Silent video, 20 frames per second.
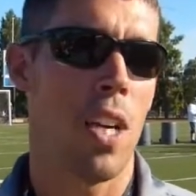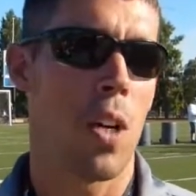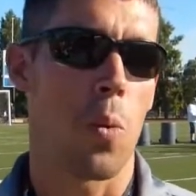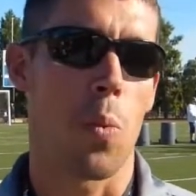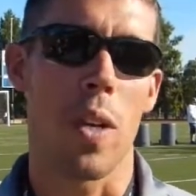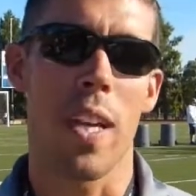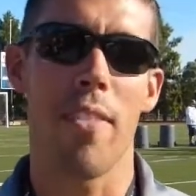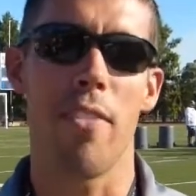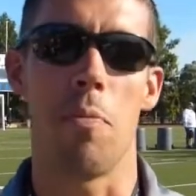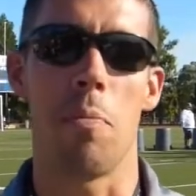
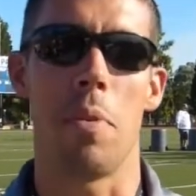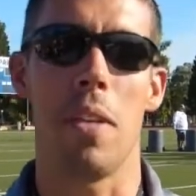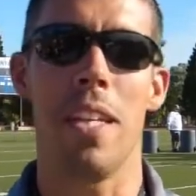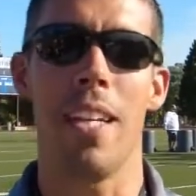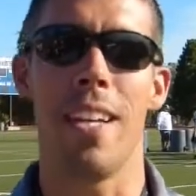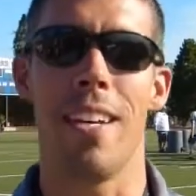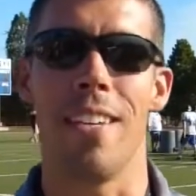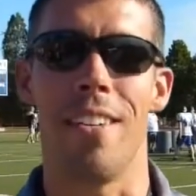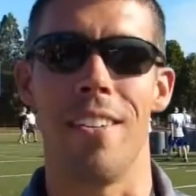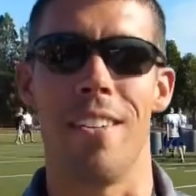We haven't beat
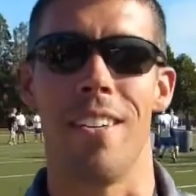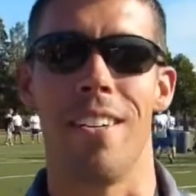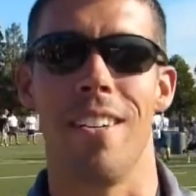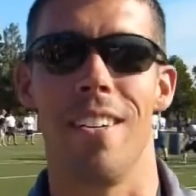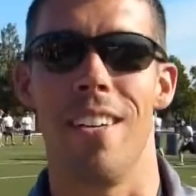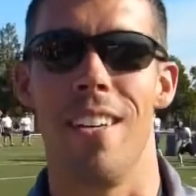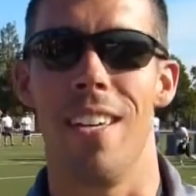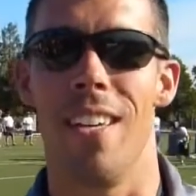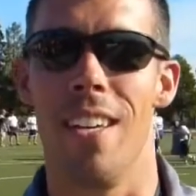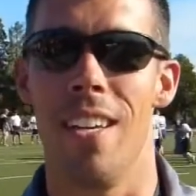Etna,
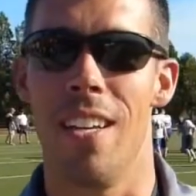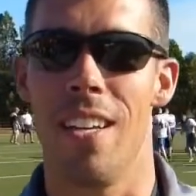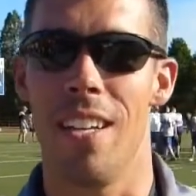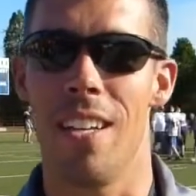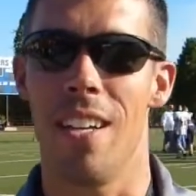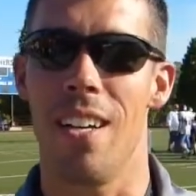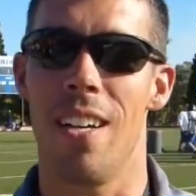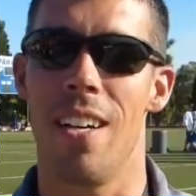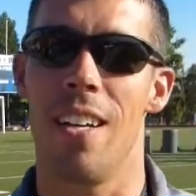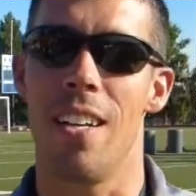and
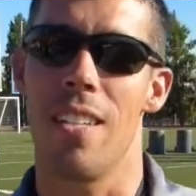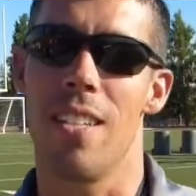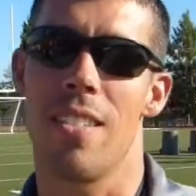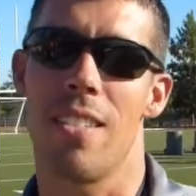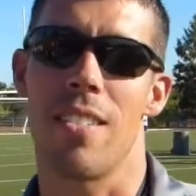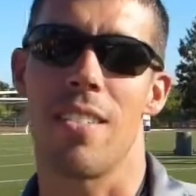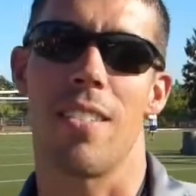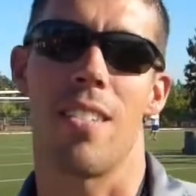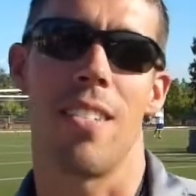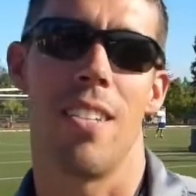
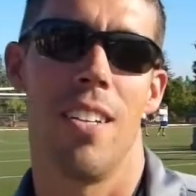it's